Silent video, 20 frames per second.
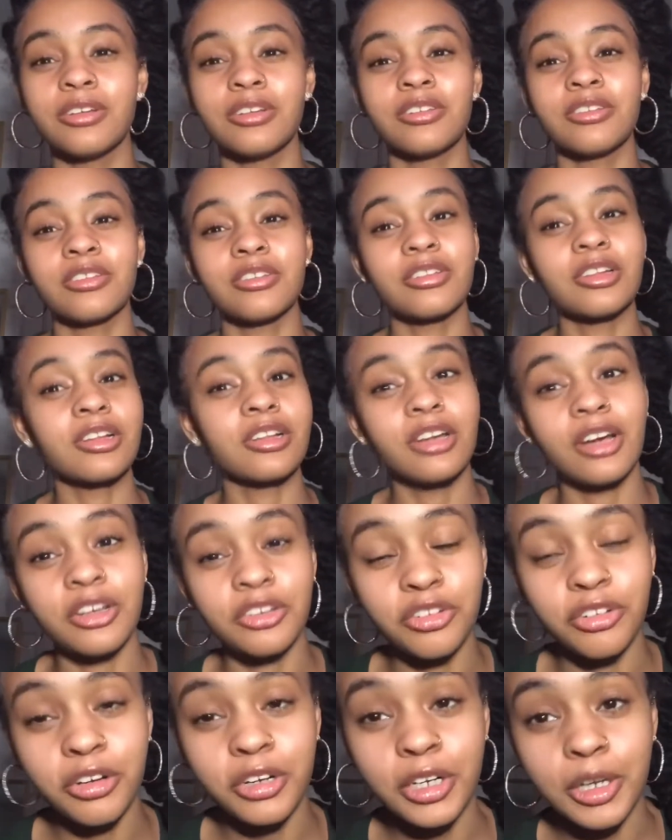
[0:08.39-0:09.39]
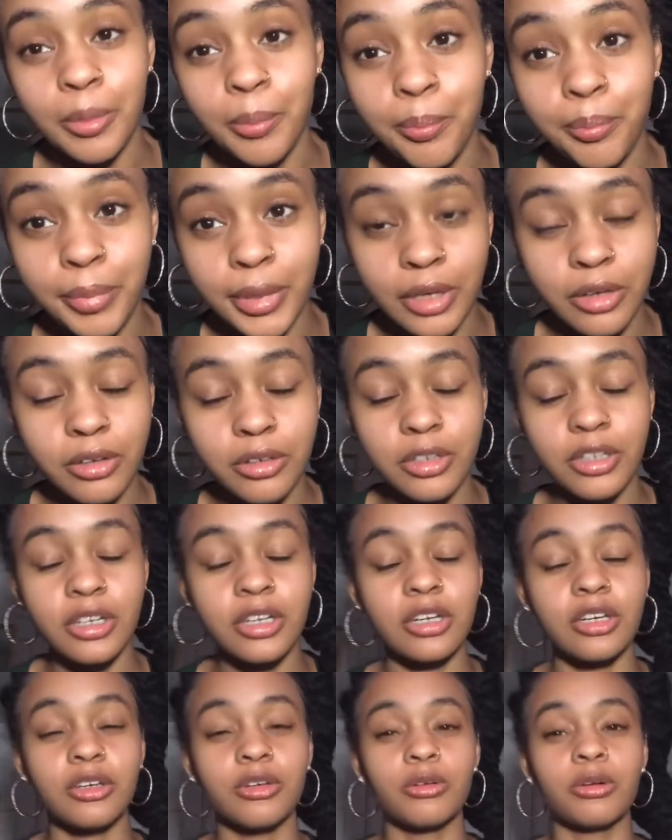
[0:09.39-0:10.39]
This is Kalandra in the
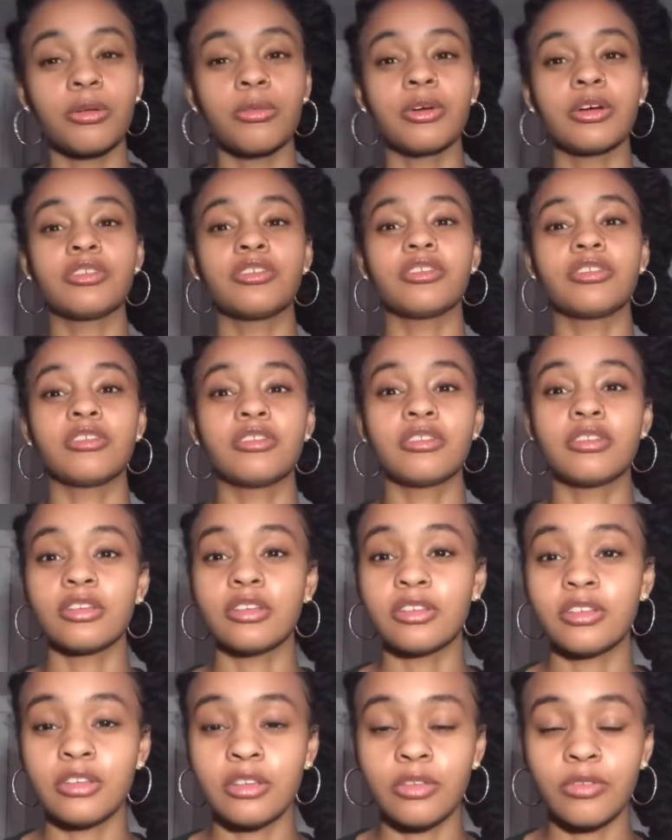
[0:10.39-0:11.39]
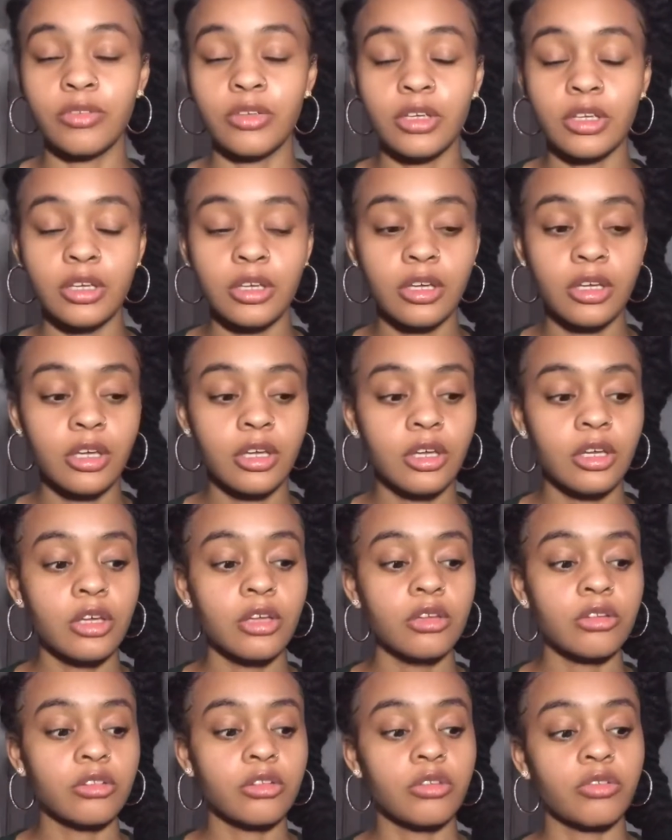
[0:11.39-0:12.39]
building and you are watching CTV.
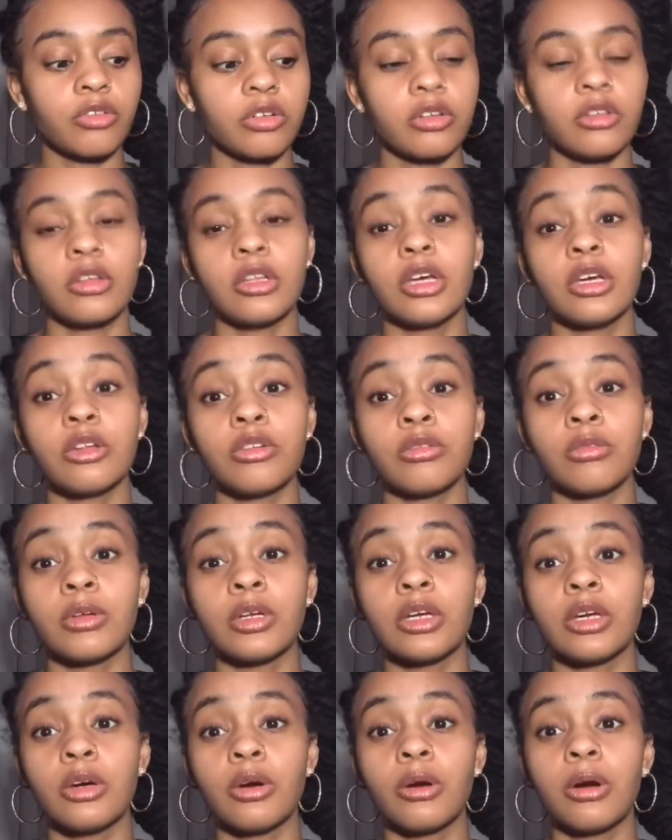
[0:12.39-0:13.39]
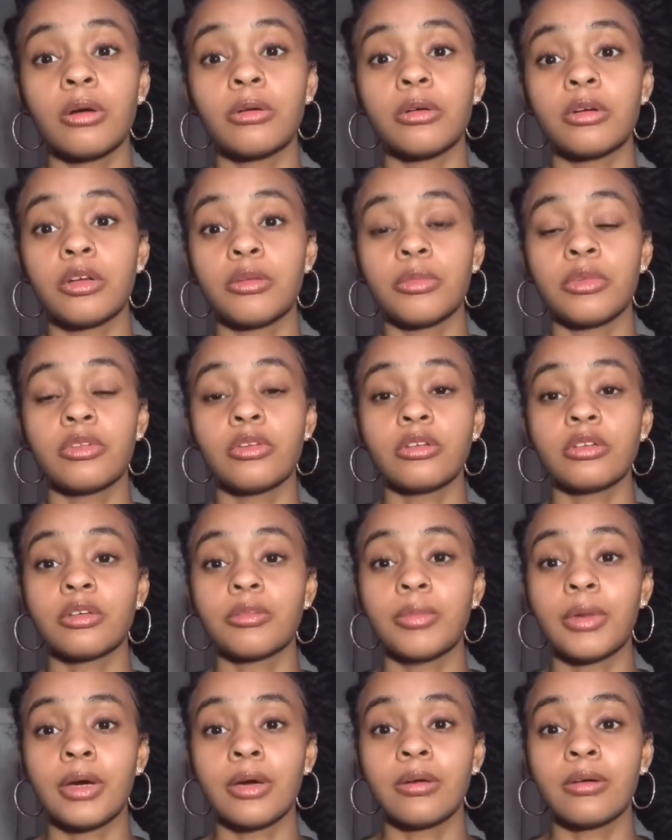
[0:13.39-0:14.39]
So for today's video, I'm going to be
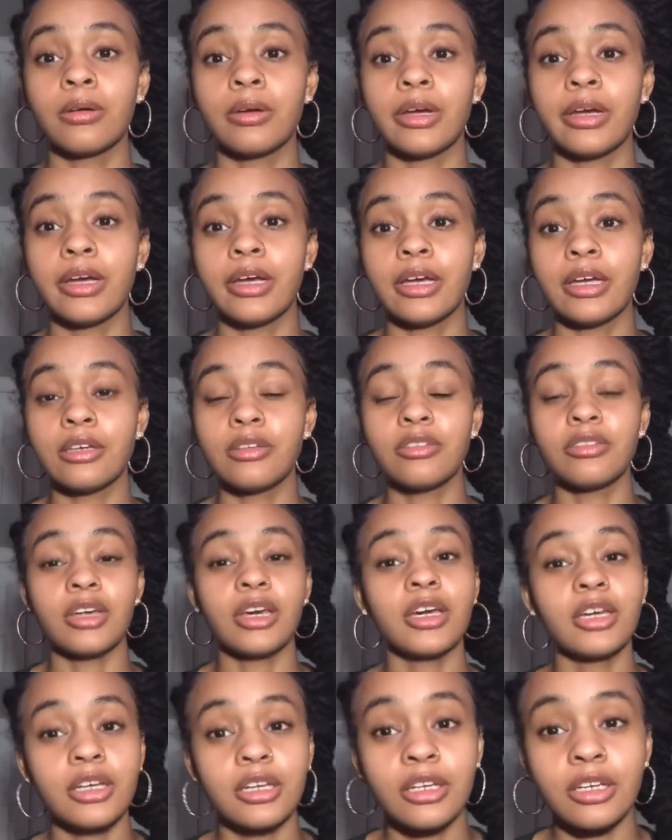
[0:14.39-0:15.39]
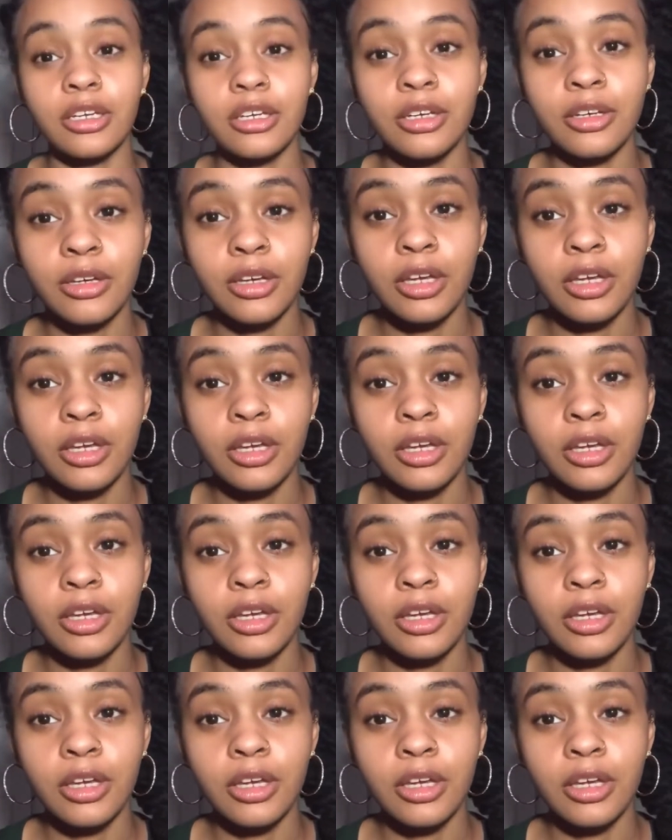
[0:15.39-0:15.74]
talking about anxiety.